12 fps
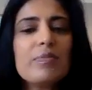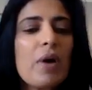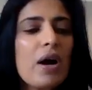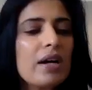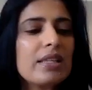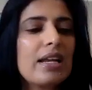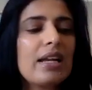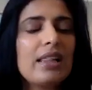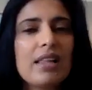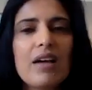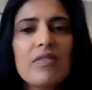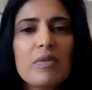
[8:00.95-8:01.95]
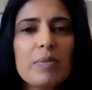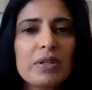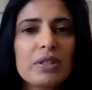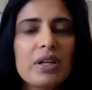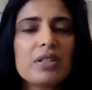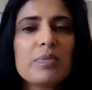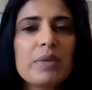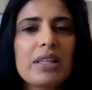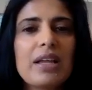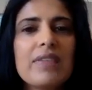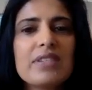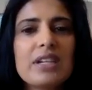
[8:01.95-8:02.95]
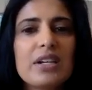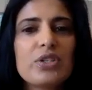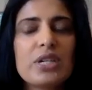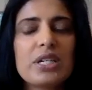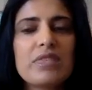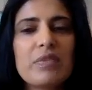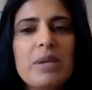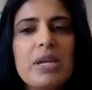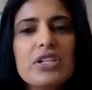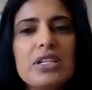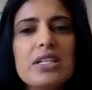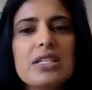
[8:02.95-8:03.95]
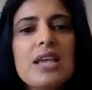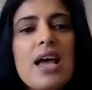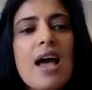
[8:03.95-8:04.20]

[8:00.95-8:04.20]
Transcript: part that I love about the Ultimate Lifestyle Transformation is